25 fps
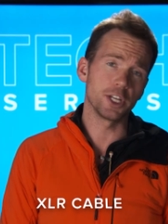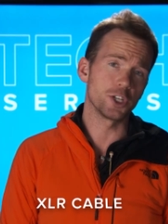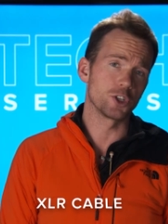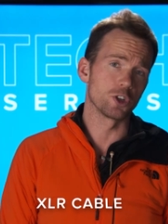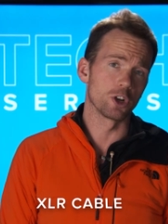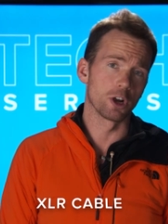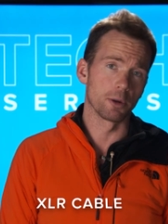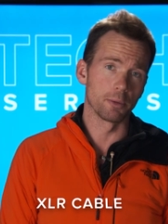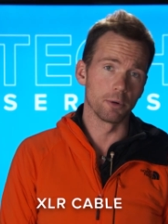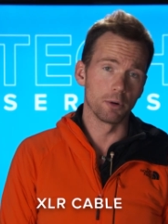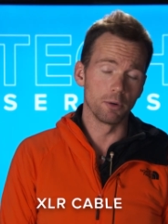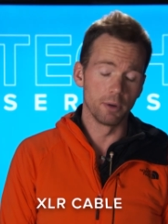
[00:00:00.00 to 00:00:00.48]

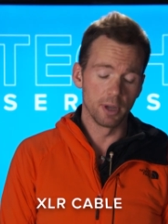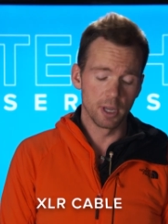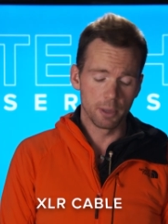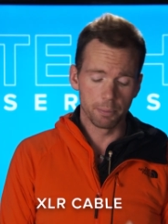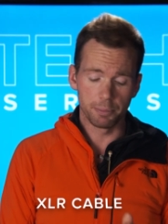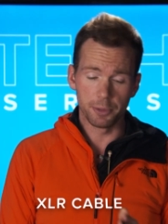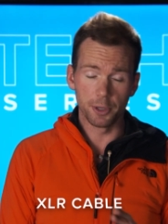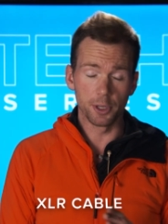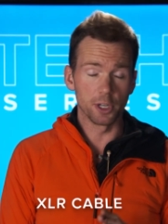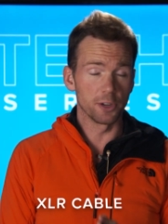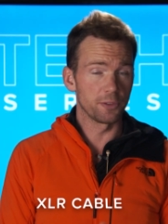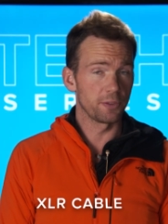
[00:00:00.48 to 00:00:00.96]
durable,
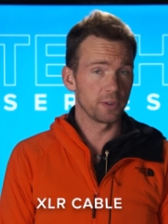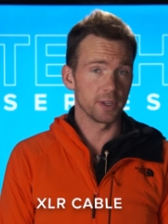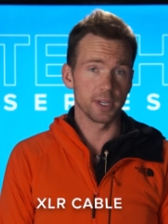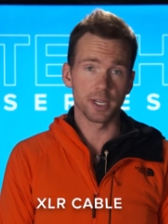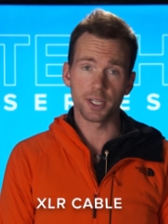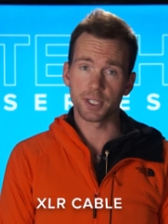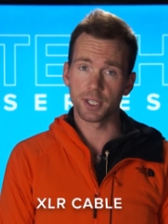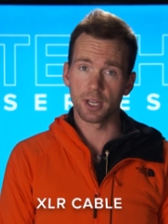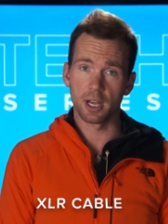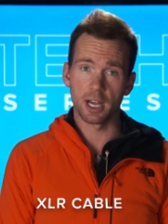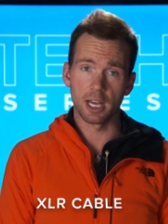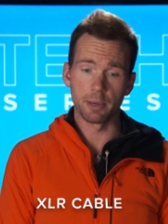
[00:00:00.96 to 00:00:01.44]
beautifully
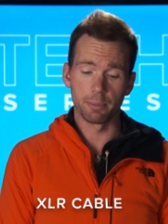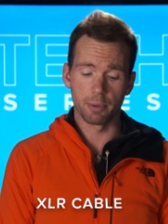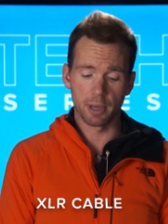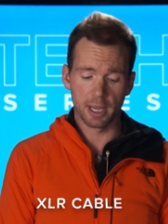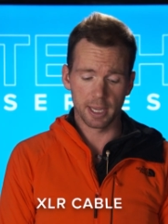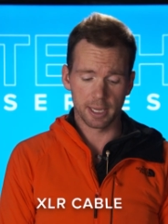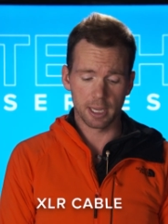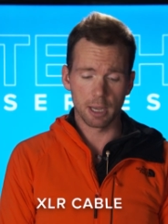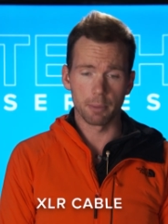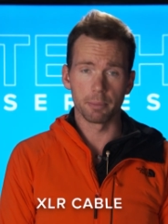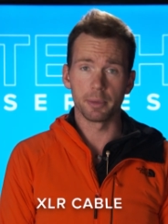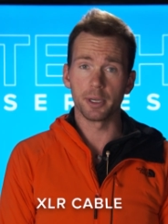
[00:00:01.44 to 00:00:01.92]
designed
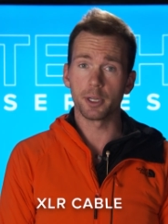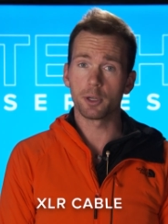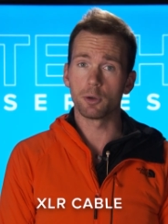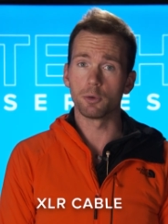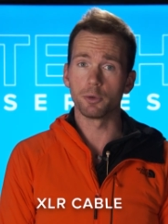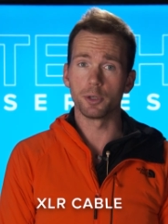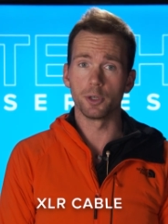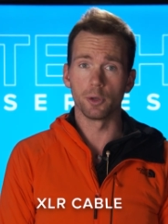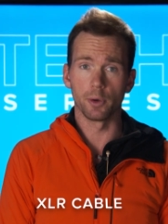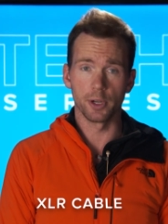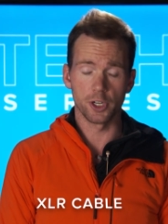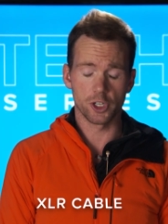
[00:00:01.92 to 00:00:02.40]
by a company
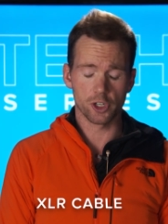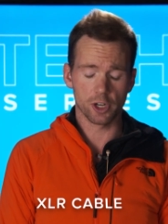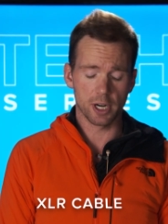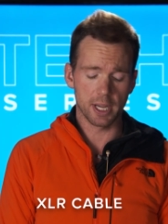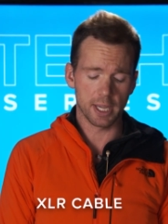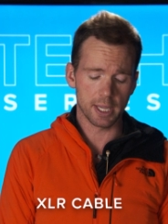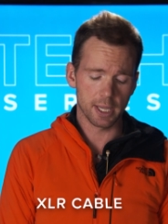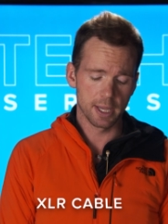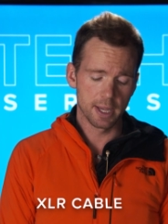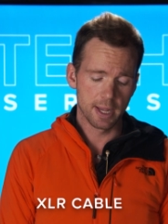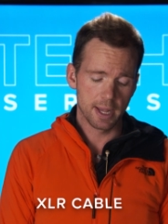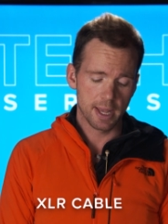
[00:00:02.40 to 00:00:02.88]
called
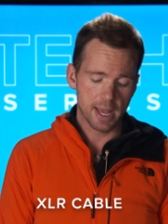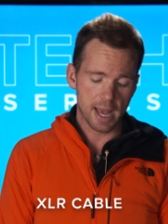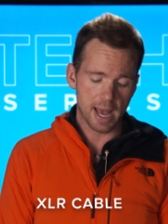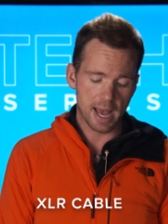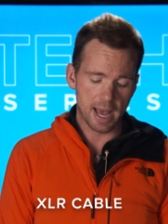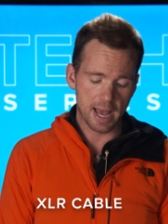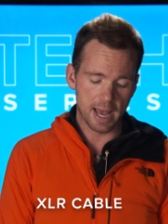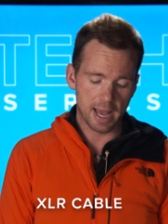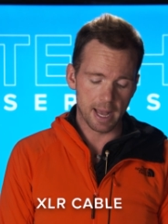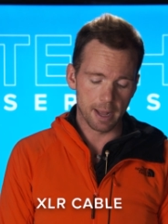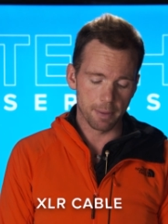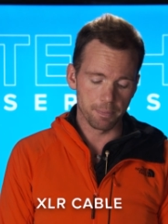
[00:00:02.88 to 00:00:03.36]
Neutrik,
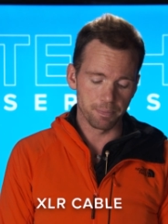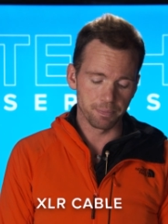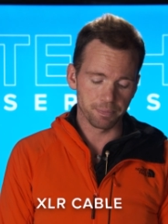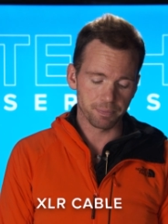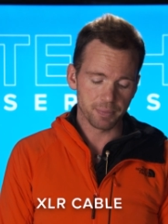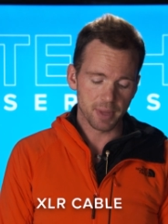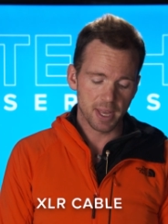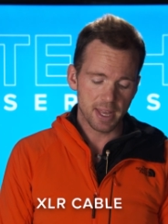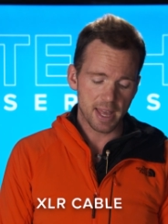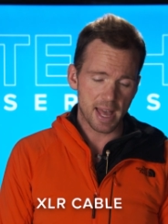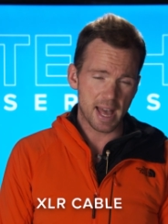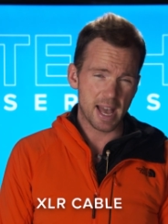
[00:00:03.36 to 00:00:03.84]

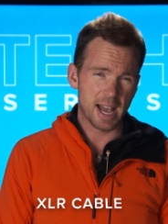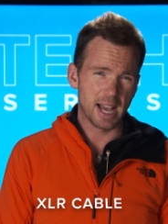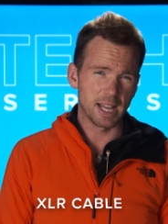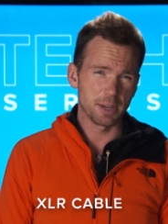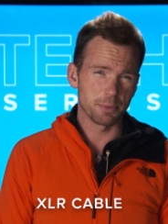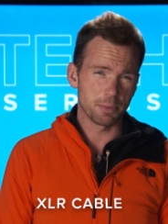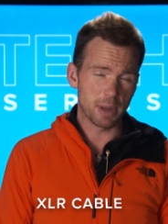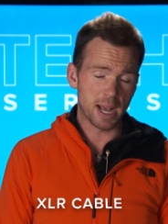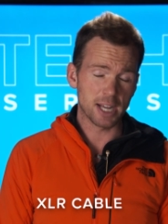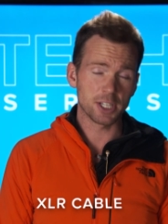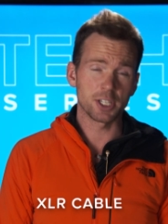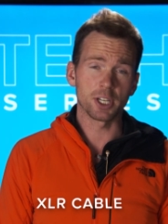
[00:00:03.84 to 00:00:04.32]
um,
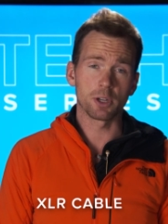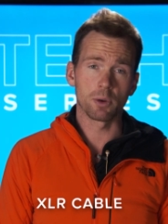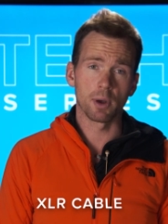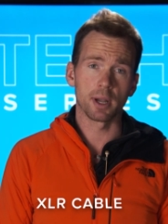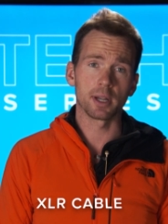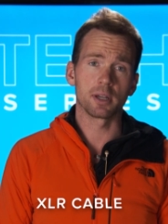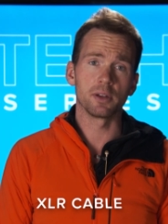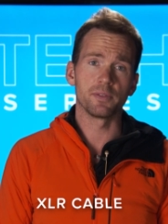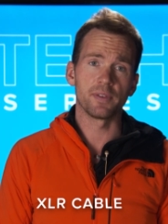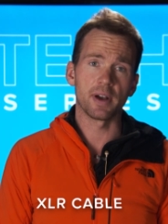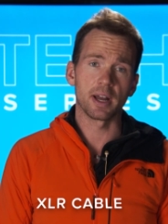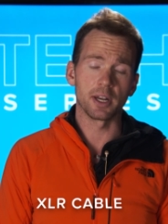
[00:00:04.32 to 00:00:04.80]
and actually
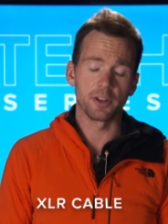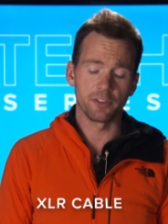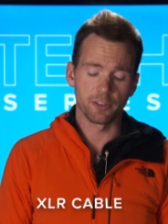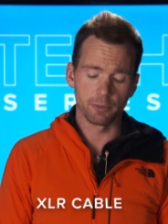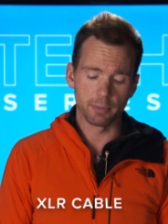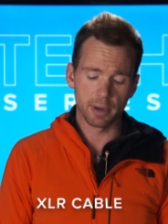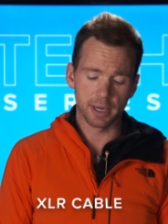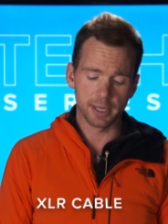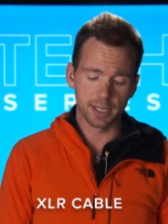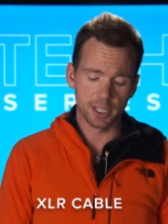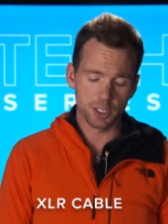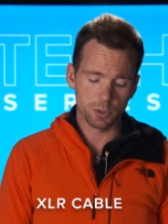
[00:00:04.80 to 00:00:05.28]
quite good value for
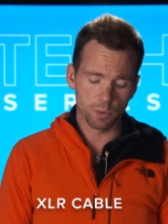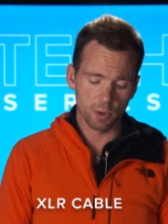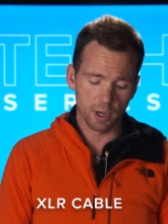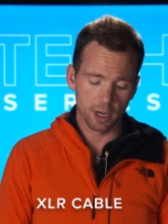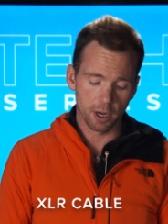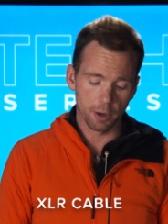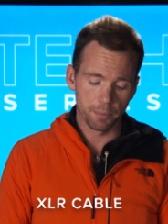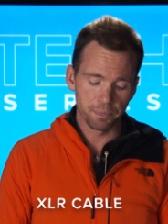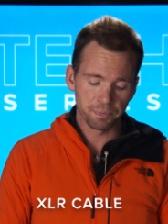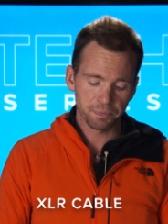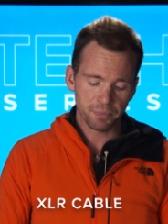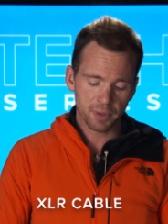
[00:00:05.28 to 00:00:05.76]
money as
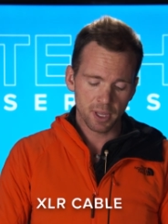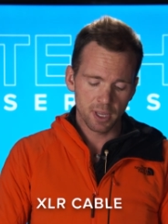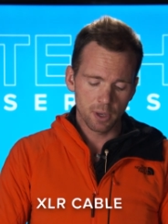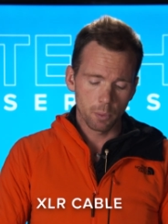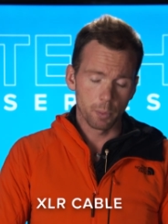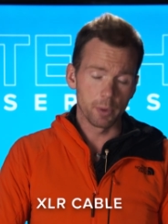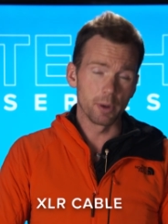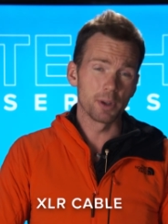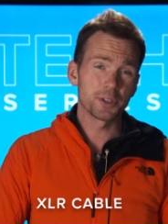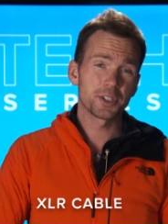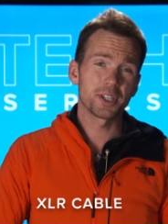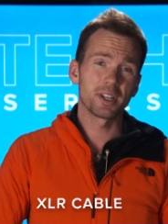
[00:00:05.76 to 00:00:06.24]
well.
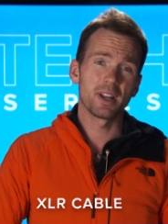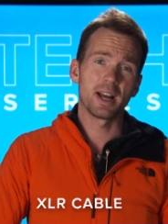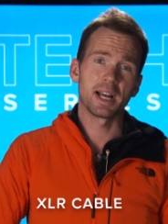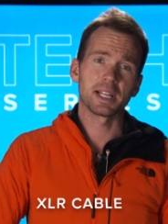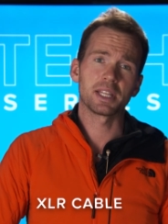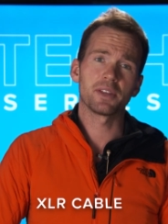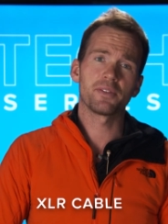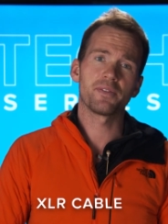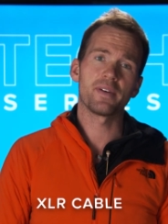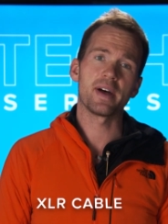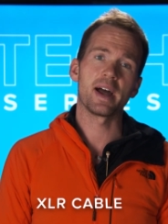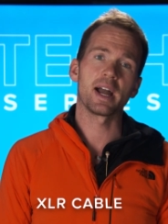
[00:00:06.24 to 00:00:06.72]
We also like
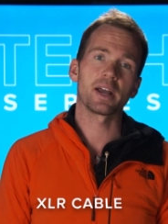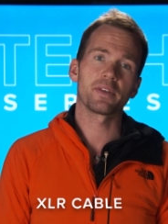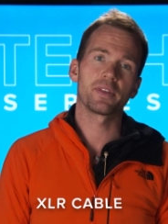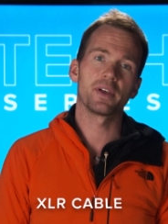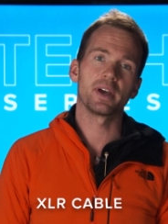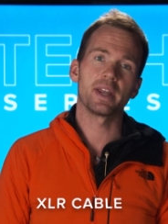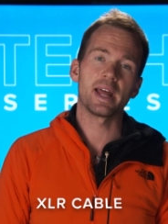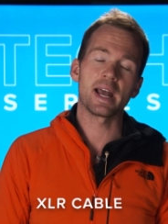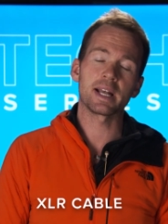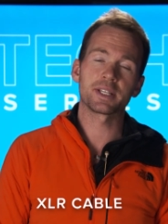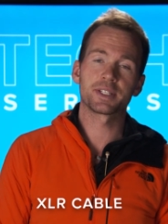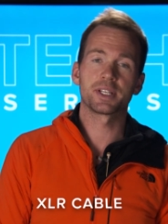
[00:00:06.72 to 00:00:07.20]
the fact
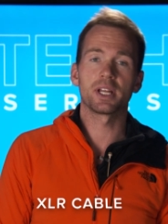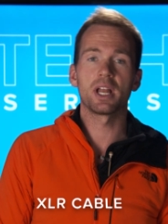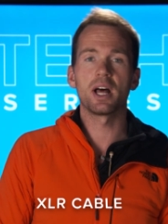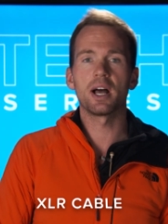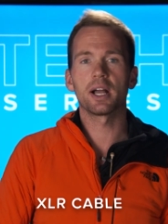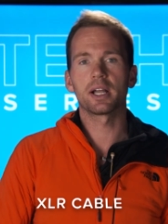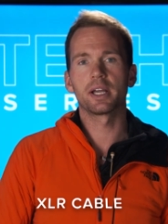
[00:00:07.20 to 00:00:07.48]
that X L R